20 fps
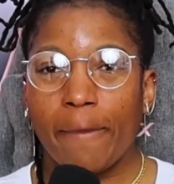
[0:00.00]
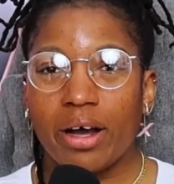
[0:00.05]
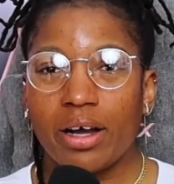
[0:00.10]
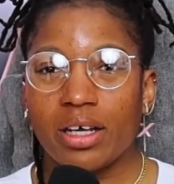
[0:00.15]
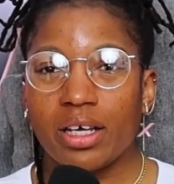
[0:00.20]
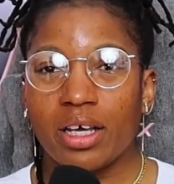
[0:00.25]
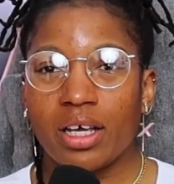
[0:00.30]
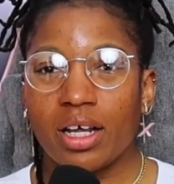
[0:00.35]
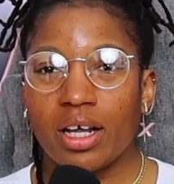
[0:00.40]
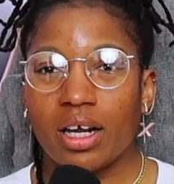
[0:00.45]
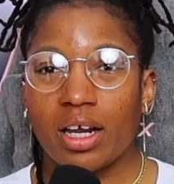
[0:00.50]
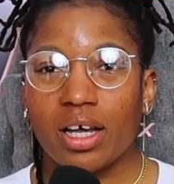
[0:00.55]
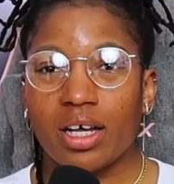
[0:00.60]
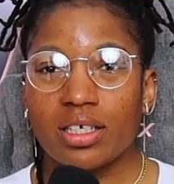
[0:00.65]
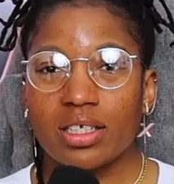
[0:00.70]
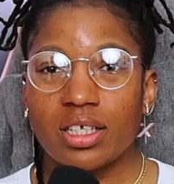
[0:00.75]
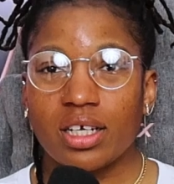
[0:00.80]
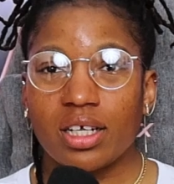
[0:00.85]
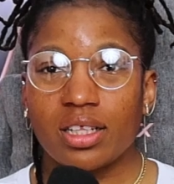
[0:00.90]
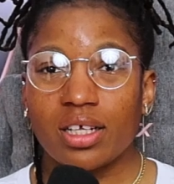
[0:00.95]
again, like
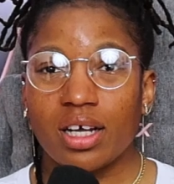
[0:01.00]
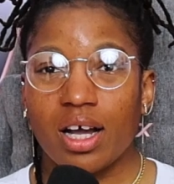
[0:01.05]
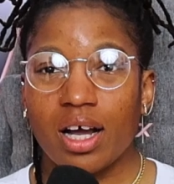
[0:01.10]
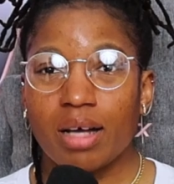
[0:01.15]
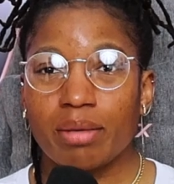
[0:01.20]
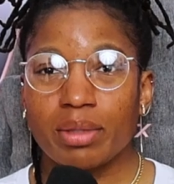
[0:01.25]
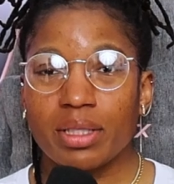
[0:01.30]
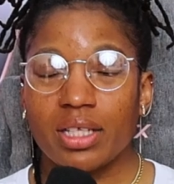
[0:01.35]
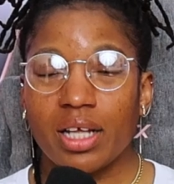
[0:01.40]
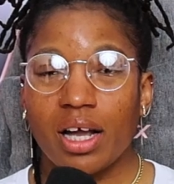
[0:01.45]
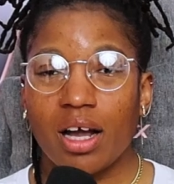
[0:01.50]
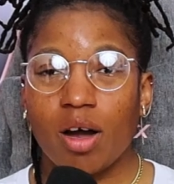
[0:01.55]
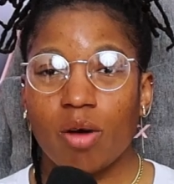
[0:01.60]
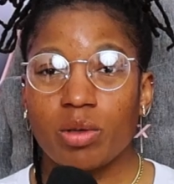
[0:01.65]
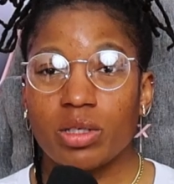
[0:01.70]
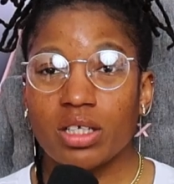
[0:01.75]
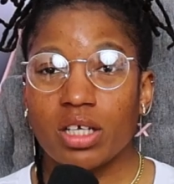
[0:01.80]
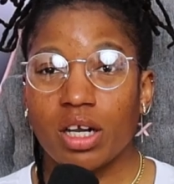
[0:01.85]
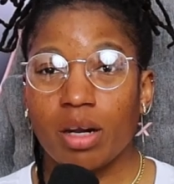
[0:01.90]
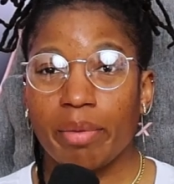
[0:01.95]
I said, the cops they
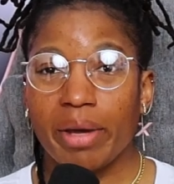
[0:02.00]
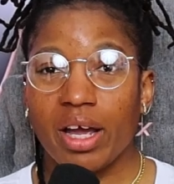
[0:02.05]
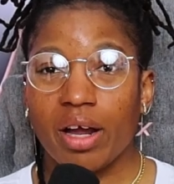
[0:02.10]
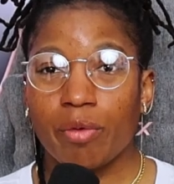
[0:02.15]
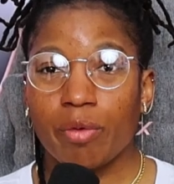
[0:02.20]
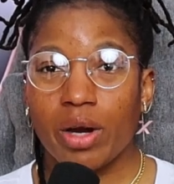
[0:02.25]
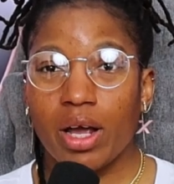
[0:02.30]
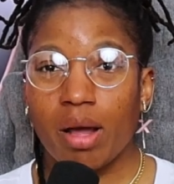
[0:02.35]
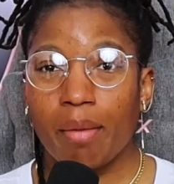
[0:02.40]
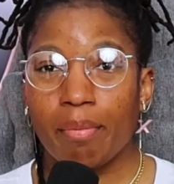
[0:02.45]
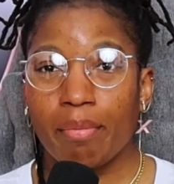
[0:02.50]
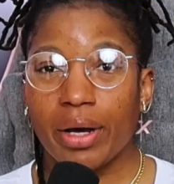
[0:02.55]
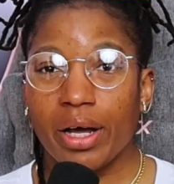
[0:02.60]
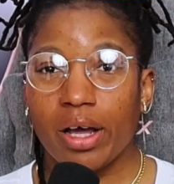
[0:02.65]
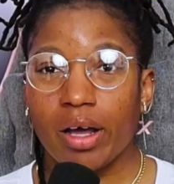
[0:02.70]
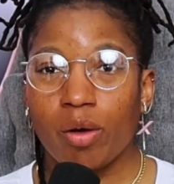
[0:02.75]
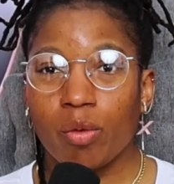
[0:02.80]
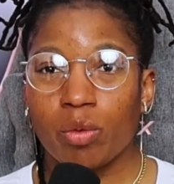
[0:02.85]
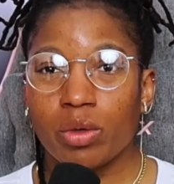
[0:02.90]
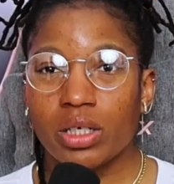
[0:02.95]
always get a bad rep,
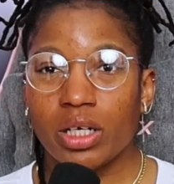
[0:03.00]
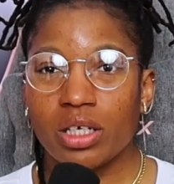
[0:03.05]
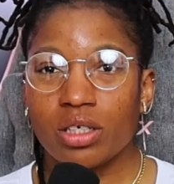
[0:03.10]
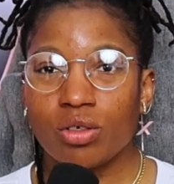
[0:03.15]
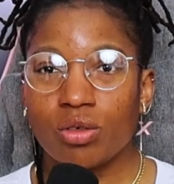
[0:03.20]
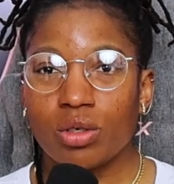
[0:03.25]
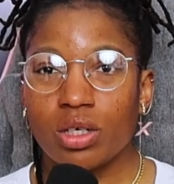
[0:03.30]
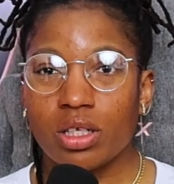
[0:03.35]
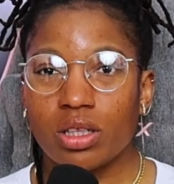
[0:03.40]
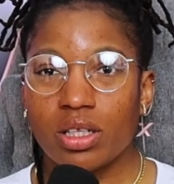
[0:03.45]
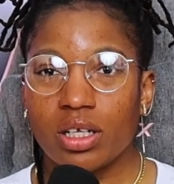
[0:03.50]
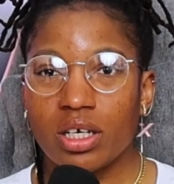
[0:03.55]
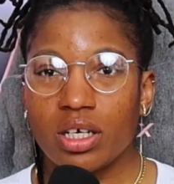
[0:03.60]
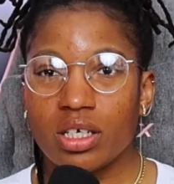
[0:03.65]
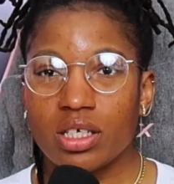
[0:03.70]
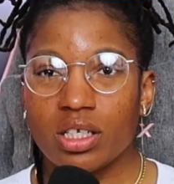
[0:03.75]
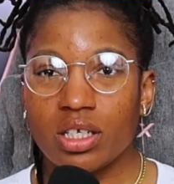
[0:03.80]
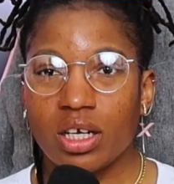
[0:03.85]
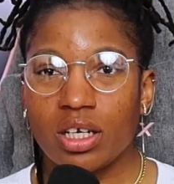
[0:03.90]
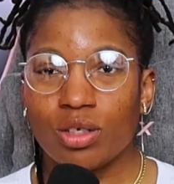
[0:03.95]
but when they do good
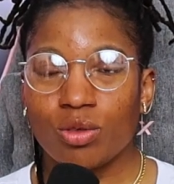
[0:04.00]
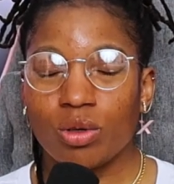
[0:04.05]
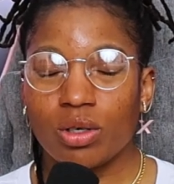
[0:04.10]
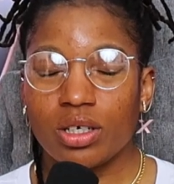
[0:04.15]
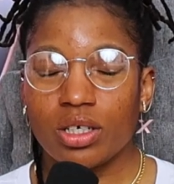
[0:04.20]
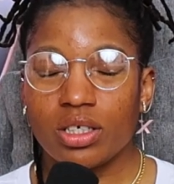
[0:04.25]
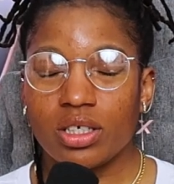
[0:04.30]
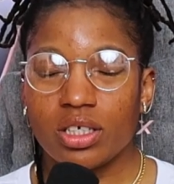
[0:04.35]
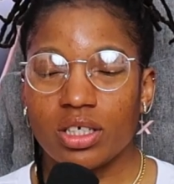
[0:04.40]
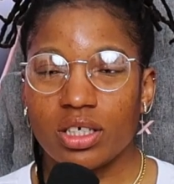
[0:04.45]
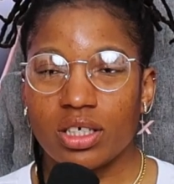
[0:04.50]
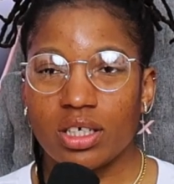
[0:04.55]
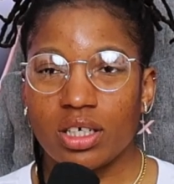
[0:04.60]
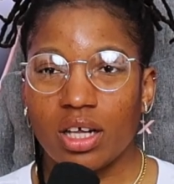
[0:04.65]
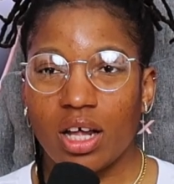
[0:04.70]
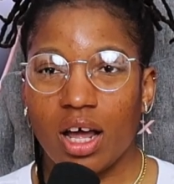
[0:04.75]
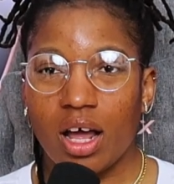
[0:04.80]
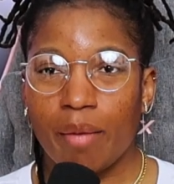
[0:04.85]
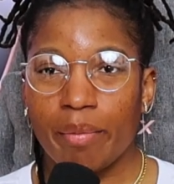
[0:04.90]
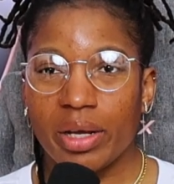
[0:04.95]
things and they do a good
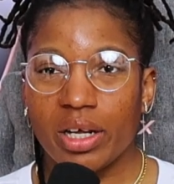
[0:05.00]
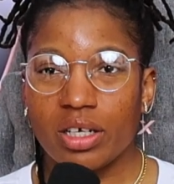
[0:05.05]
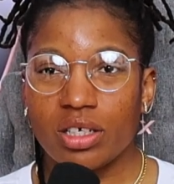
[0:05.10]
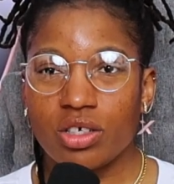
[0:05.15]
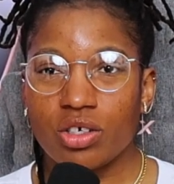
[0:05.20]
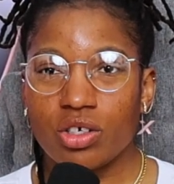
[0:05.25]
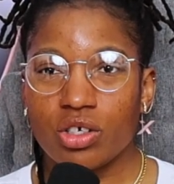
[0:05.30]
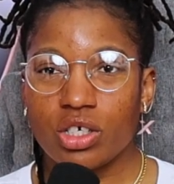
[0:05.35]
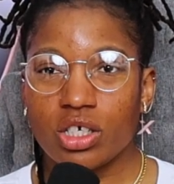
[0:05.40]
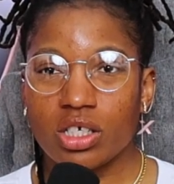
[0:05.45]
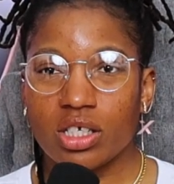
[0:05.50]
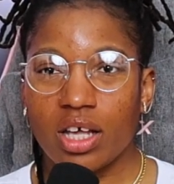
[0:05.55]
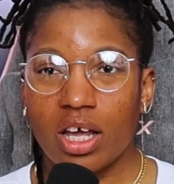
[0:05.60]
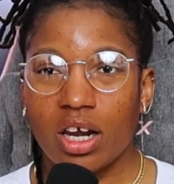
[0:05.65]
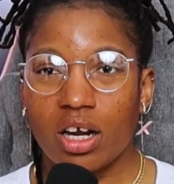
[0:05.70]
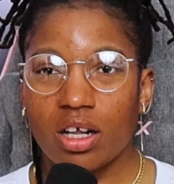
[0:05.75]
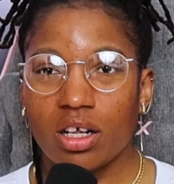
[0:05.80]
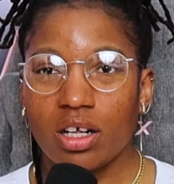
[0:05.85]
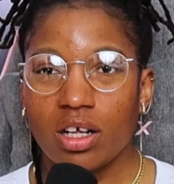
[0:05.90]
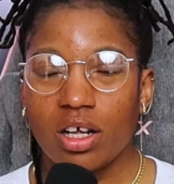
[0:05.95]
deed, I mean, you just got
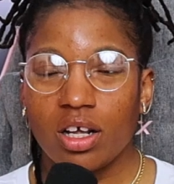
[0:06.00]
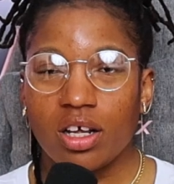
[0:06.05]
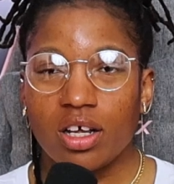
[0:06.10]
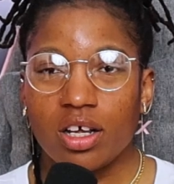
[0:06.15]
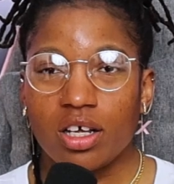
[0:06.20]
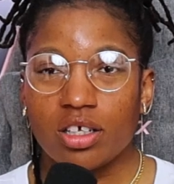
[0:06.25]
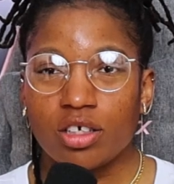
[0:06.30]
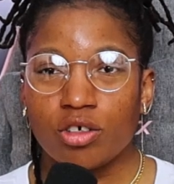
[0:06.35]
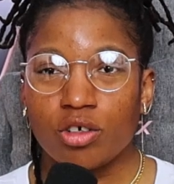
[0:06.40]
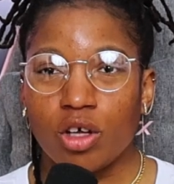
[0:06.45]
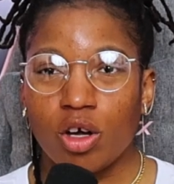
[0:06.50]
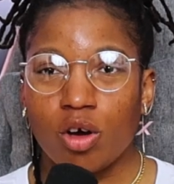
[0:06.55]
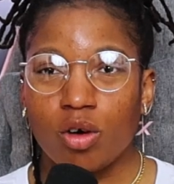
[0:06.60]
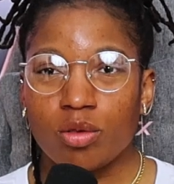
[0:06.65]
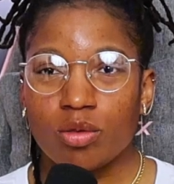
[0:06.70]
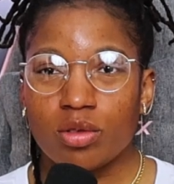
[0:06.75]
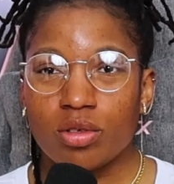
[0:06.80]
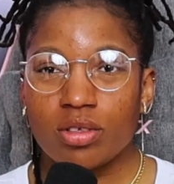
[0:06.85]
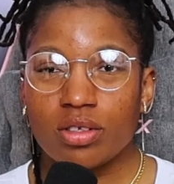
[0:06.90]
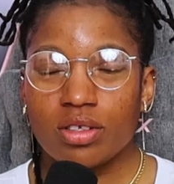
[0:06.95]
to, you
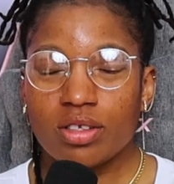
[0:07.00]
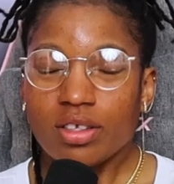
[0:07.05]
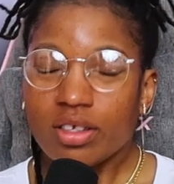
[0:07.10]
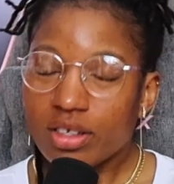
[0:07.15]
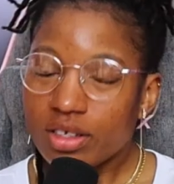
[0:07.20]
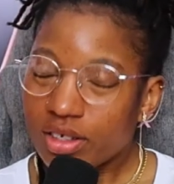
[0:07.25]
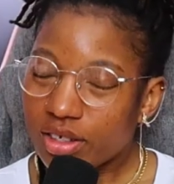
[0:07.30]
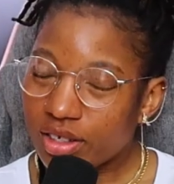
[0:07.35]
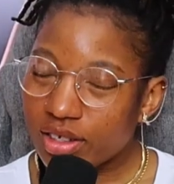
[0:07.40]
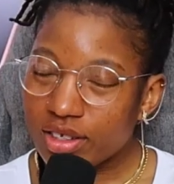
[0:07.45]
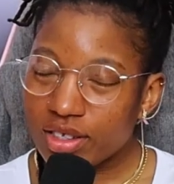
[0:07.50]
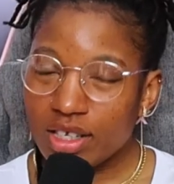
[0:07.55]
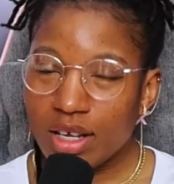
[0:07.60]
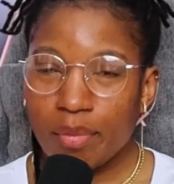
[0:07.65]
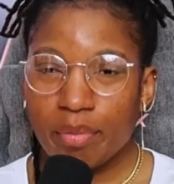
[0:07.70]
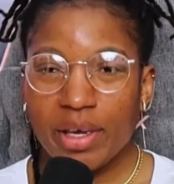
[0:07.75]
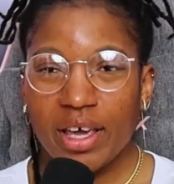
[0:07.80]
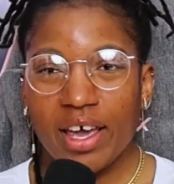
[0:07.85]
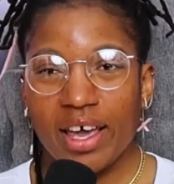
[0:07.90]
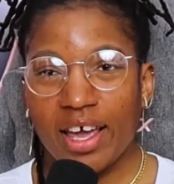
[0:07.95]
know,
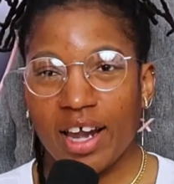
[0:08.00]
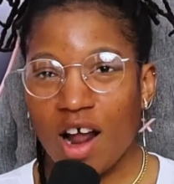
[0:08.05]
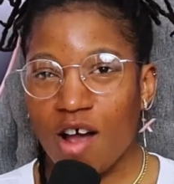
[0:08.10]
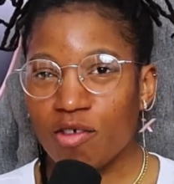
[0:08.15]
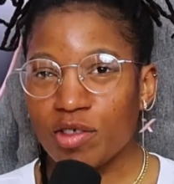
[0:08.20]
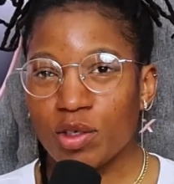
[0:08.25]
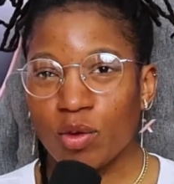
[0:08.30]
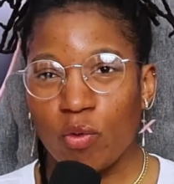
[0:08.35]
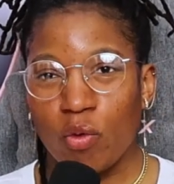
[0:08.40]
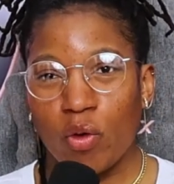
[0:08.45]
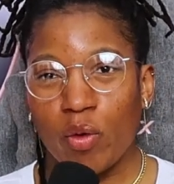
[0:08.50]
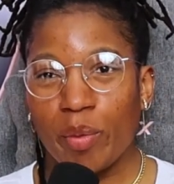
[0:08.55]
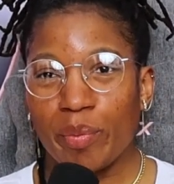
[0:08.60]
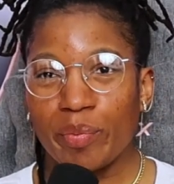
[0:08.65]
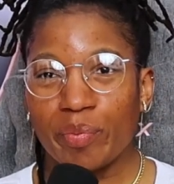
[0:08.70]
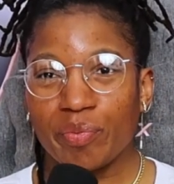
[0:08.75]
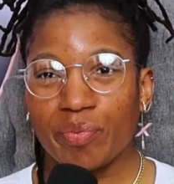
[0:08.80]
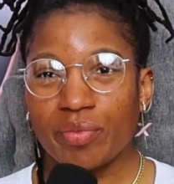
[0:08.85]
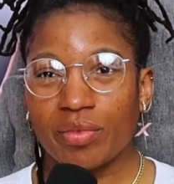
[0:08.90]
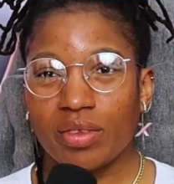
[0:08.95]
tip your head off to them
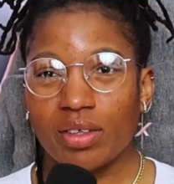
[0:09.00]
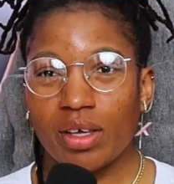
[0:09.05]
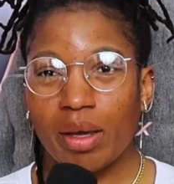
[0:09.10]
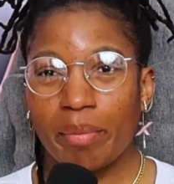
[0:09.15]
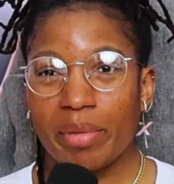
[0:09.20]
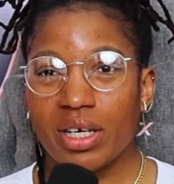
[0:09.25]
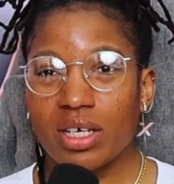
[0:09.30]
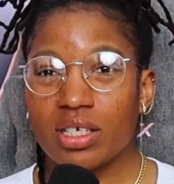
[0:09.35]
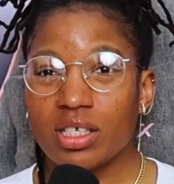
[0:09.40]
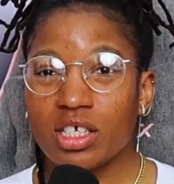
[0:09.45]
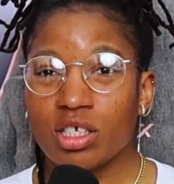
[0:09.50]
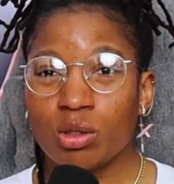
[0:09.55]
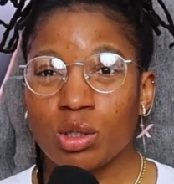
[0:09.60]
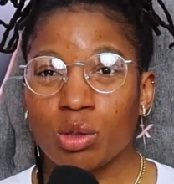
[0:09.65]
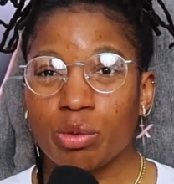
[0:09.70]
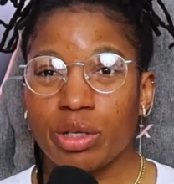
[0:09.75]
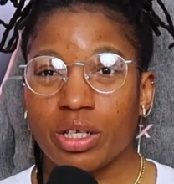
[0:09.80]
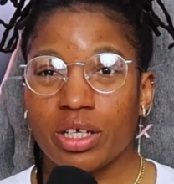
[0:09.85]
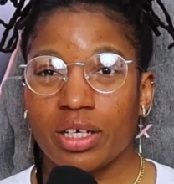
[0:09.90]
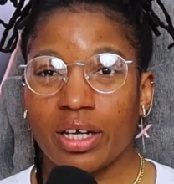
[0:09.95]
because this
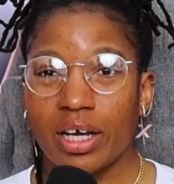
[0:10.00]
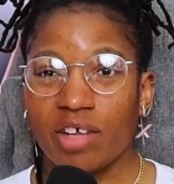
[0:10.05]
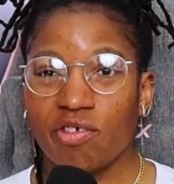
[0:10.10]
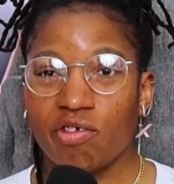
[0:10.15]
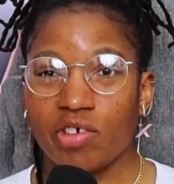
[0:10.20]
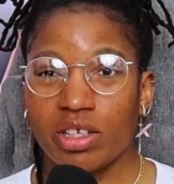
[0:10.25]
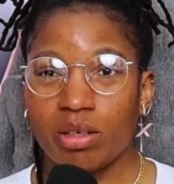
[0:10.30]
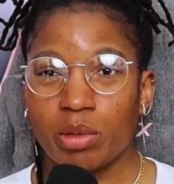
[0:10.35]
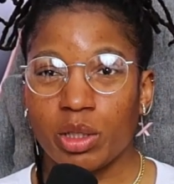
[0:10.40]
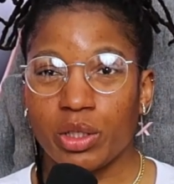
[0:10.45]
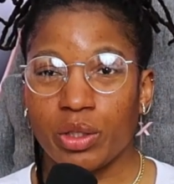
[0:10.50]
was really nice for them to